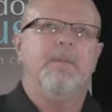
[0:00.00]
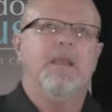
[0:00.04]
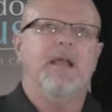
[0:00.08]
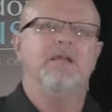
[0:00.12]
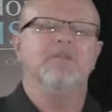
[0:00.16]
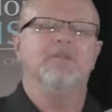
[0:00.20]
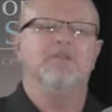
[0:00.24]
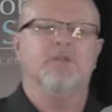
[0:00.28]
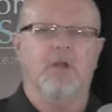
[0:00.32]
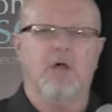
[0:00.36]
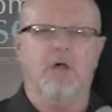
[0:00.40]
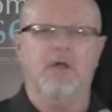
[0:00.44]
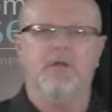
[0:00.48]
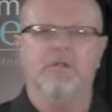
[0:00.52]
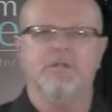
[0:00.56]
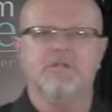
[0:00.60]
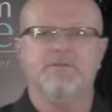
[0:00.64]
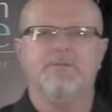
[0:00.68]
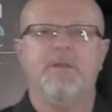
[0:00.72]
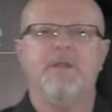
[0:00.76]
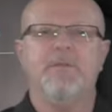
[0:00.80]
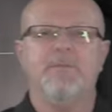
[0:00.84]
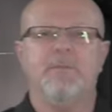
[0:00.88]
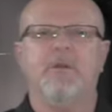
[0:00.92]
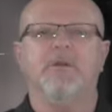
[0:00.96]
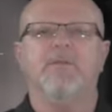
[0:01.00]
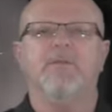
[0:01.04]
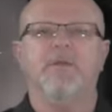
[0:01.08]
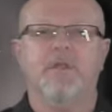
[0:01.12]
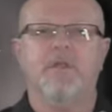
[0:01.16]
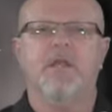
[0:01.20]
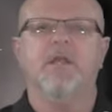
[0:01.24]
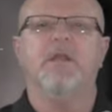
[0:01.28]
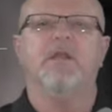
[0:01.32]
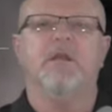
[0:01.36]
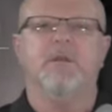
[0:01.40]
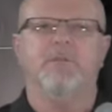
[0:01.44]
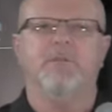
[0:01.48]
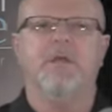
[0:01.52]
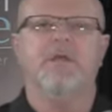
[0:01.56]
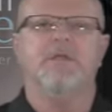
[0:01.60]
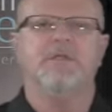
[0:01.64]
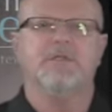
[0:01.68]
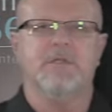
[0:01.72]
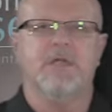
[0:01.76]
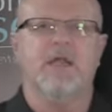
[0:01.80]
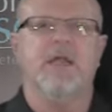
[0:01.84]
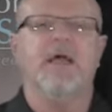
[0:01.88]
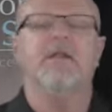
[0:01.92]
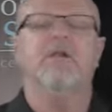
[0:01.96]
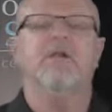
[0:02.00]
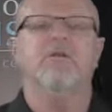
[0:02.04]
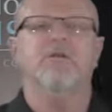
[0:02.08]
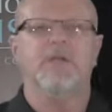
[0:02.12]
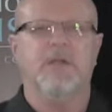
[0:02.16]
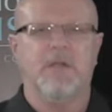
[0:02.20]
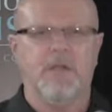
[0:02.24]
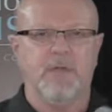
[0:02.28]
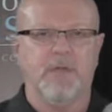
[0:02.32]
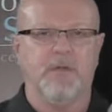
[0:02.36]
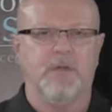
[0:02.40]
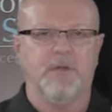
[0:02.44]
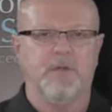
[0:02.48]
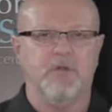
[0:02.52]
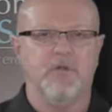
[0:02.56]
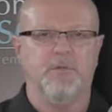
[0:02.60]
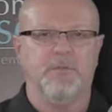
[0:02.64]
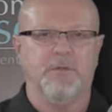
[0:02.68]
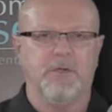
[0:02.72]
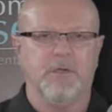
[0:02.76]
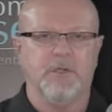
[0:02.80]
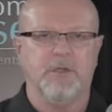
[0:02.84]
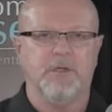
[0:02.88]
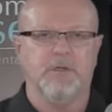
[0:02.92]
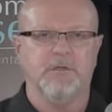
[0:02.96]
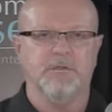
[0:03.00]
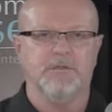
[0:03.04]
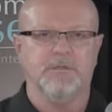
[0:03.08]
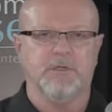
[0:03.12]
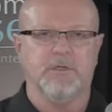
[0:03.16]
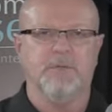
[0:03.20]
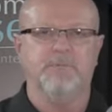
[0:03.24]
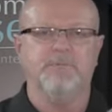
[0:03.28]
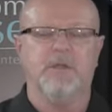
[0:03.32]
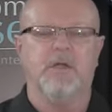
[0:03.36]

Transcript: as lawless people in the kingdom, they say, I don't need any human leadership.